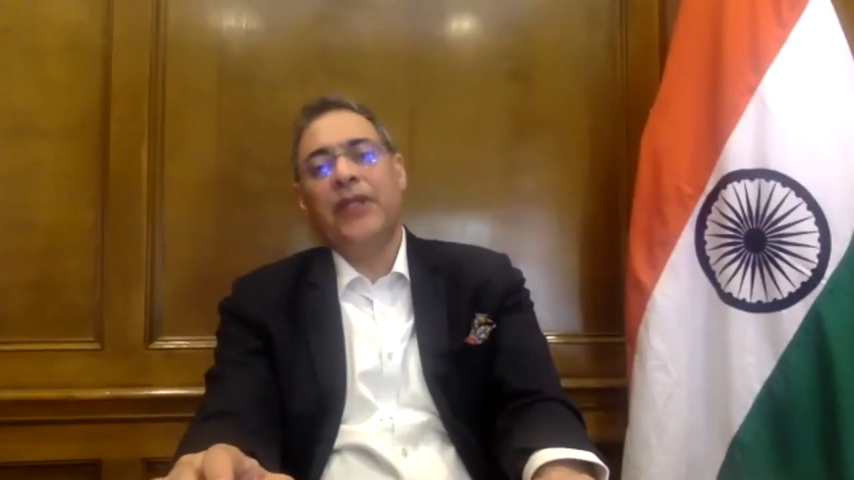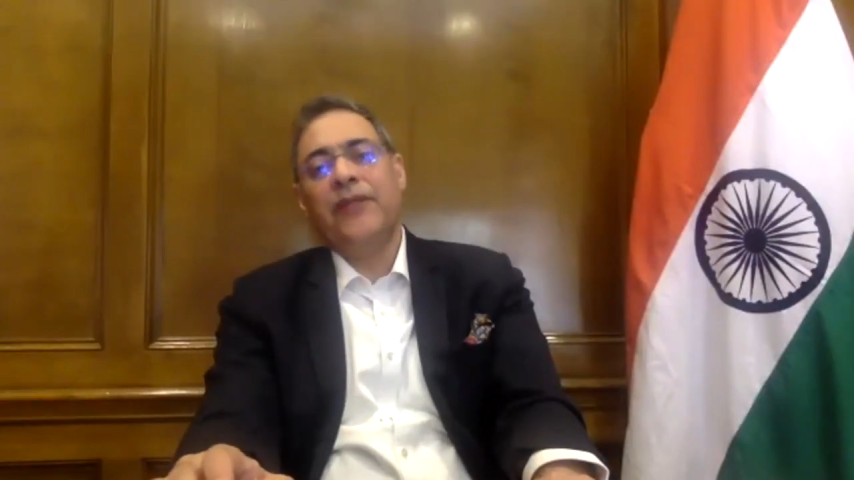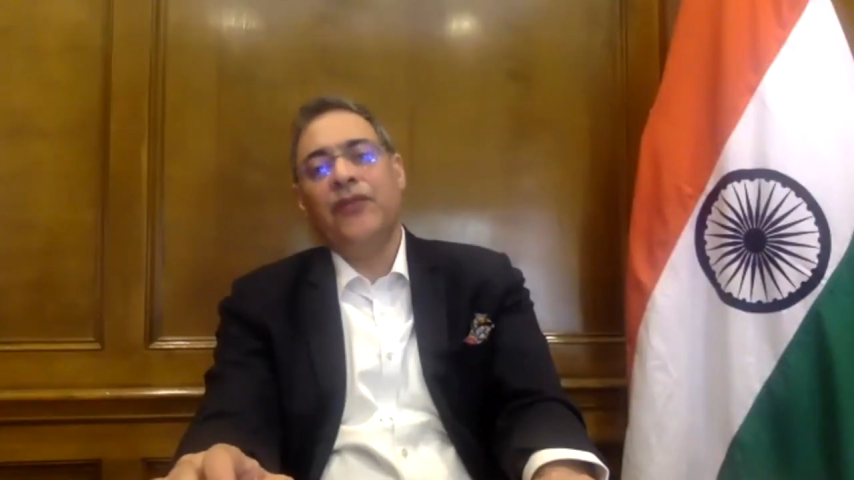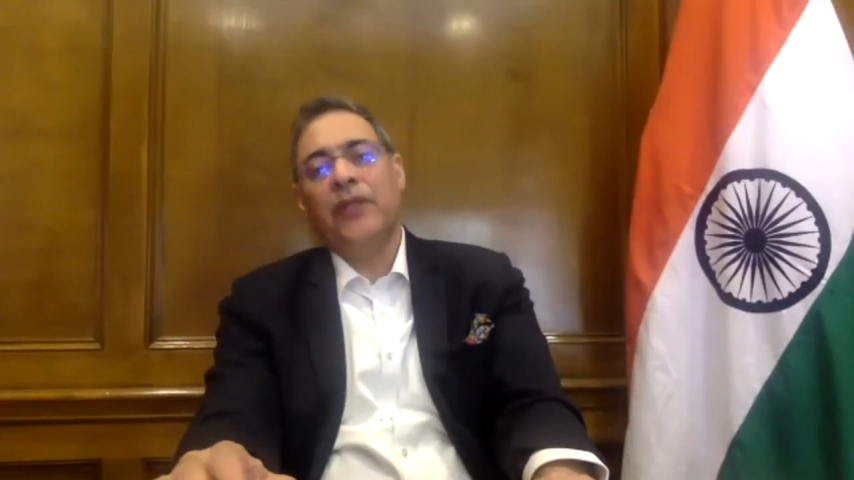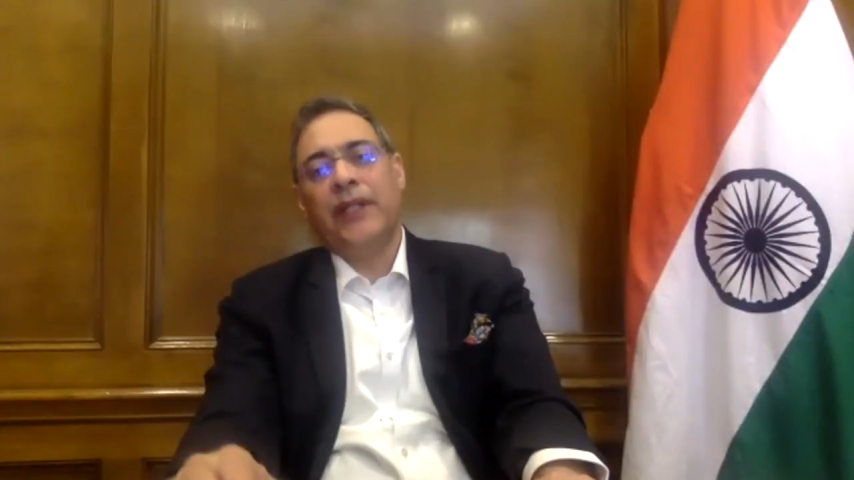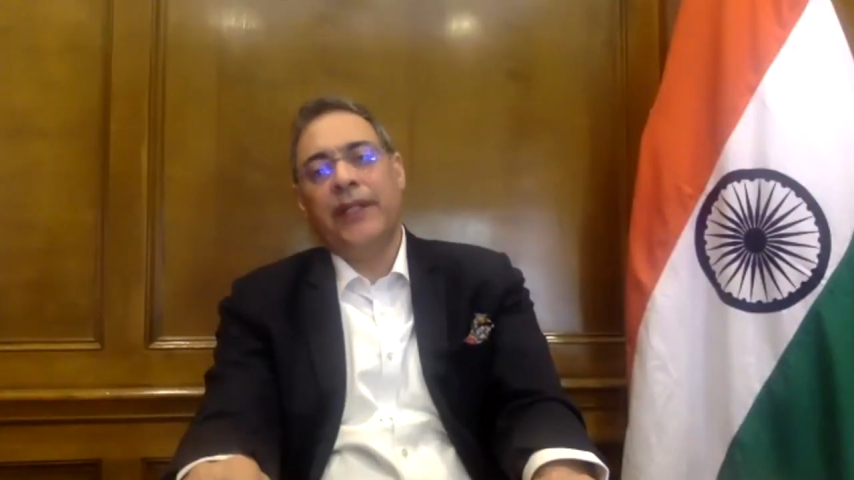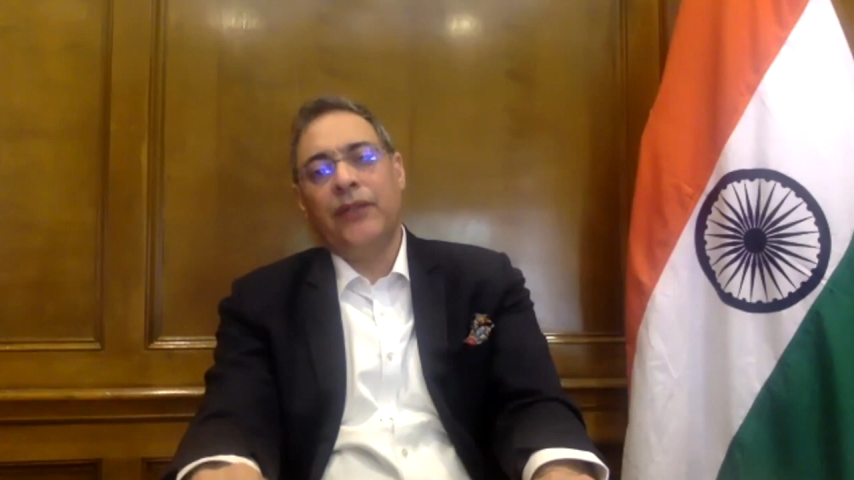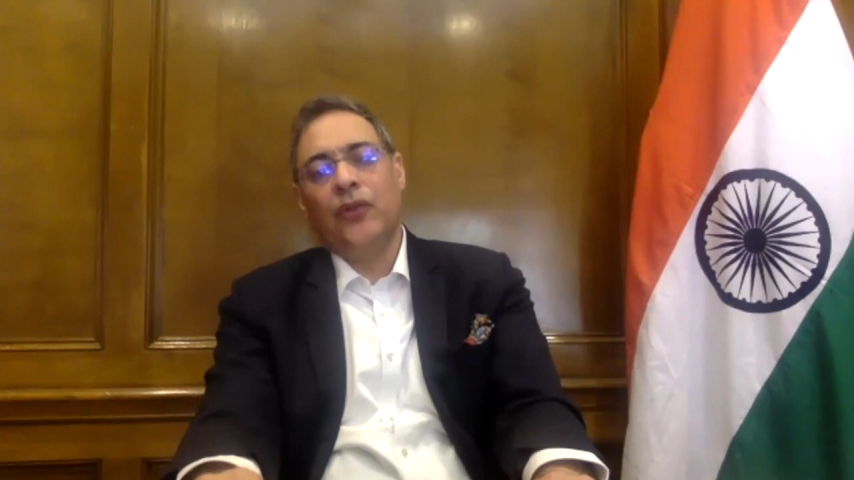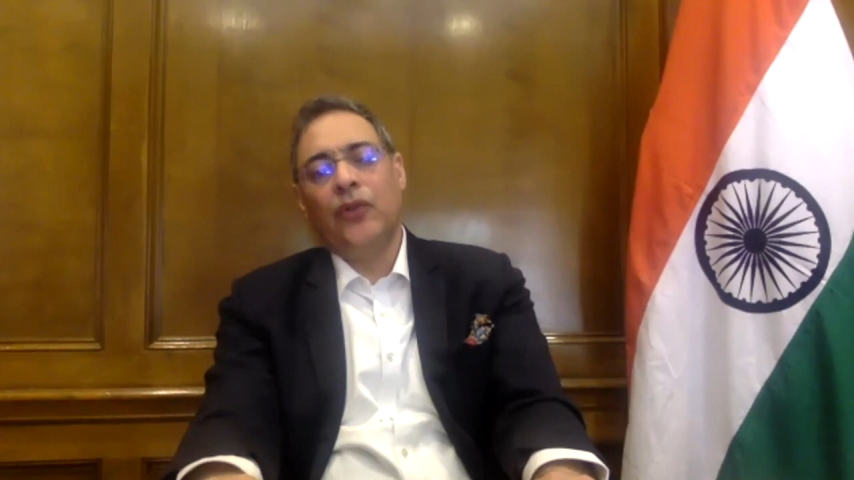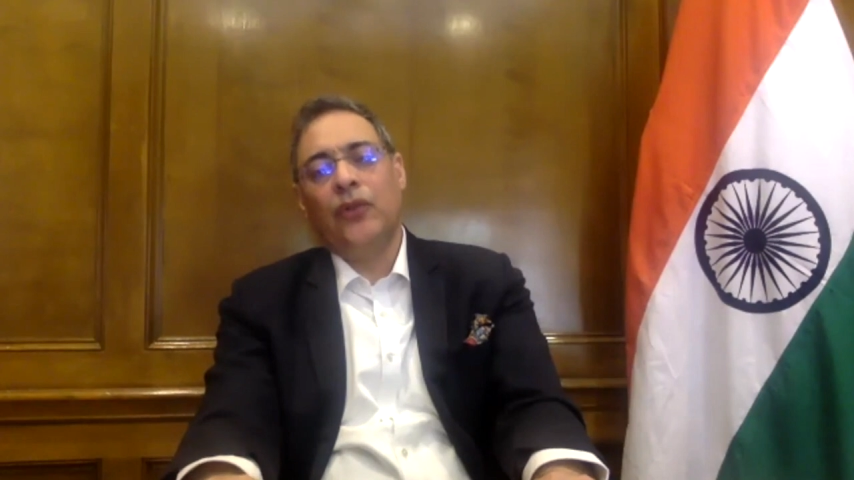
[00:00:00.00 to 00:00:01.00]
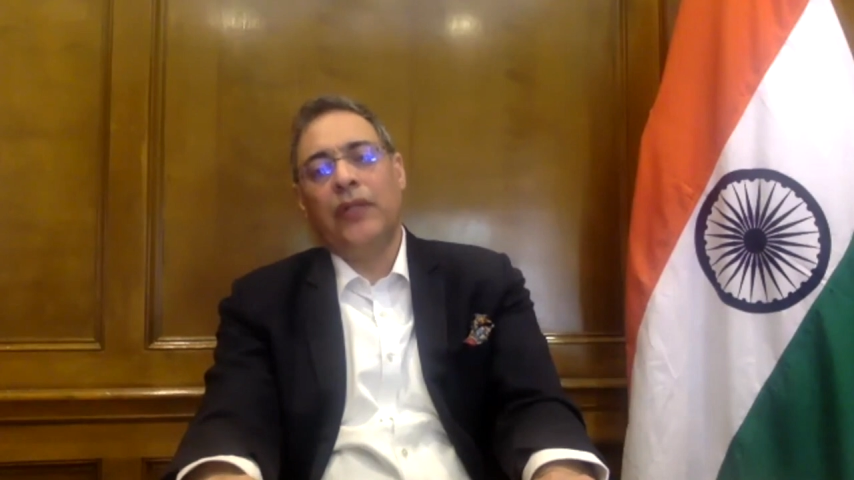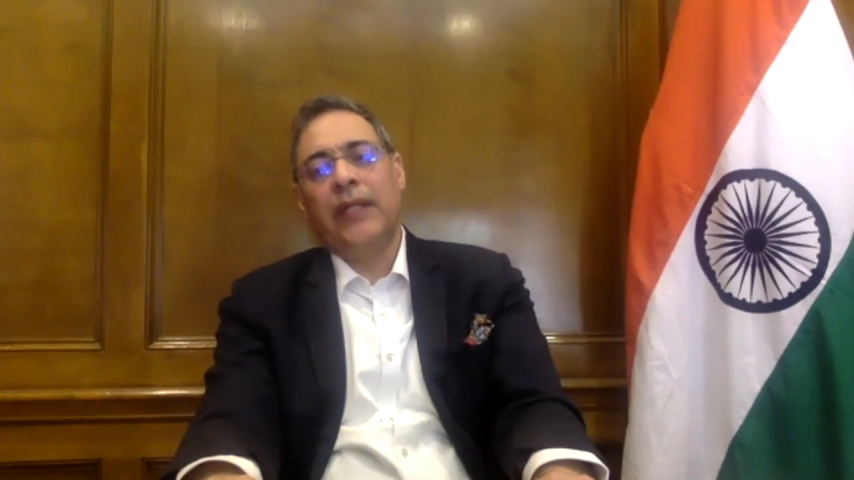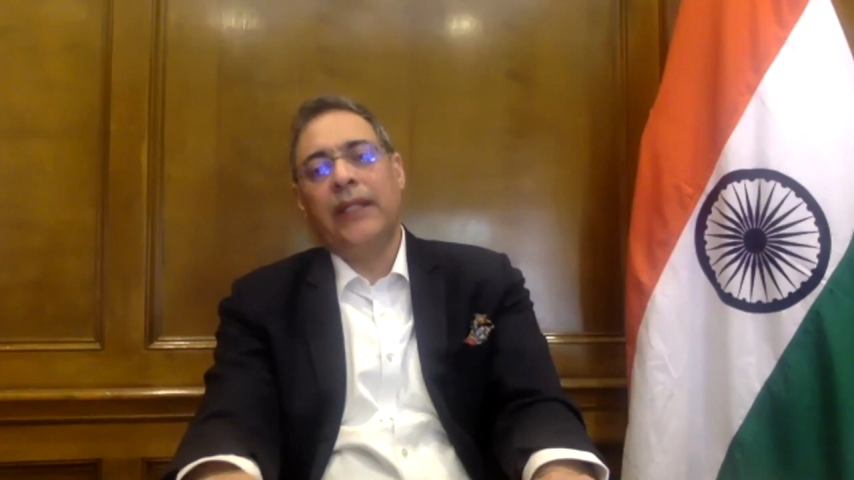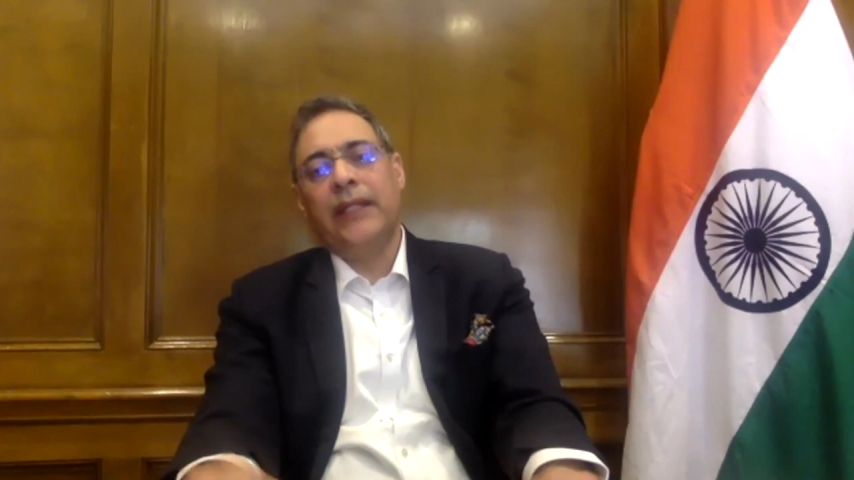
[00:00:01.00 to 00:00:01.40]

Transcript: if you are ready to go to Delhi